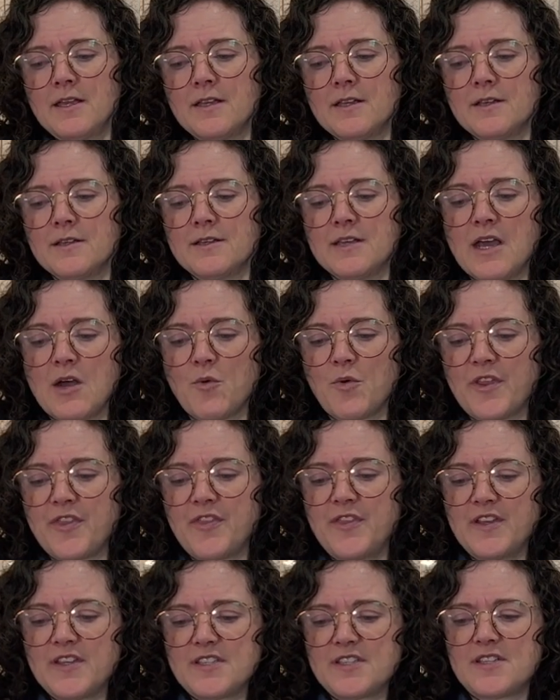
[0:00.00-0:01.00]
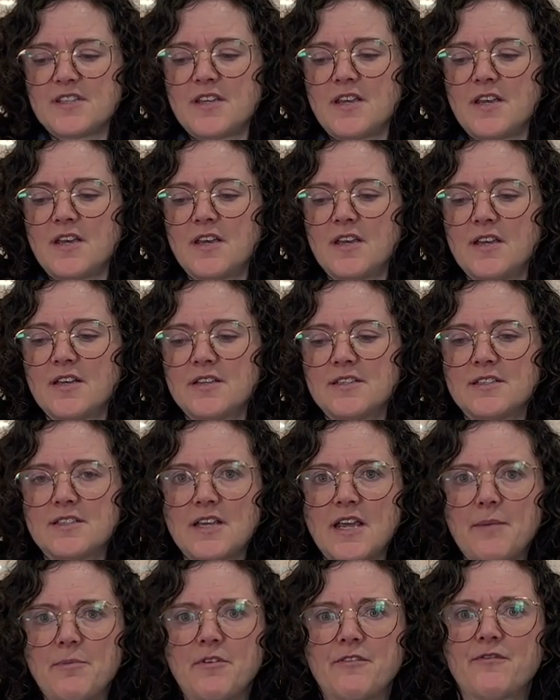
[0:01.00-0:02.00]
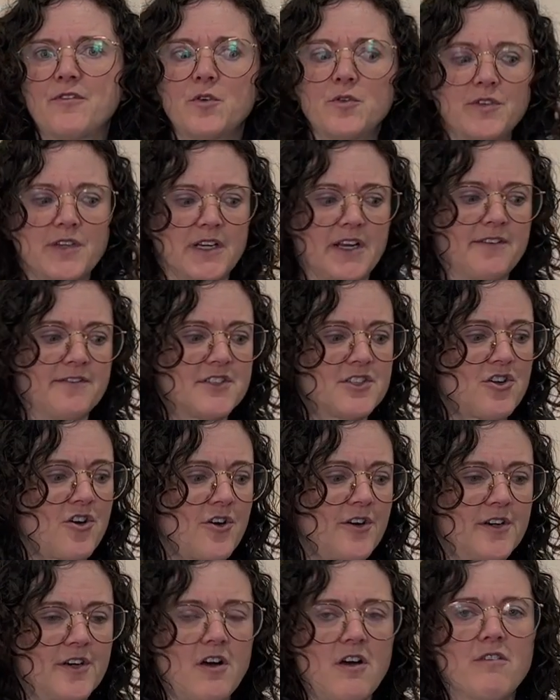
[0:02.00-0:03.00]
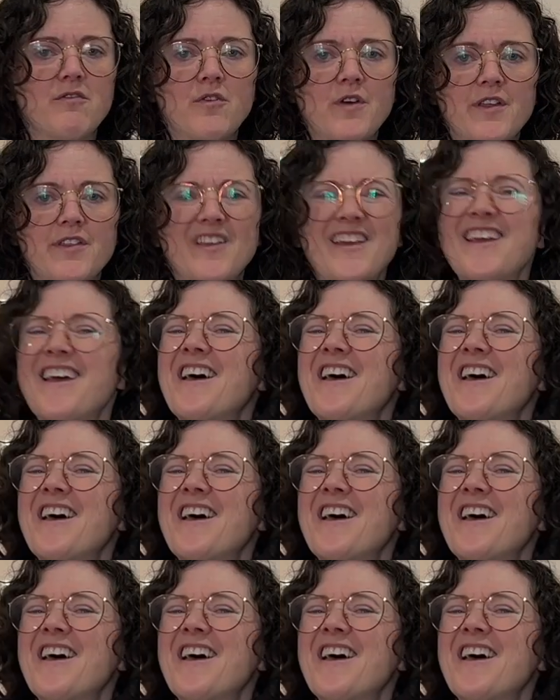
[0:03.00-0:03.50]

Now, with this type of food that I've started off with,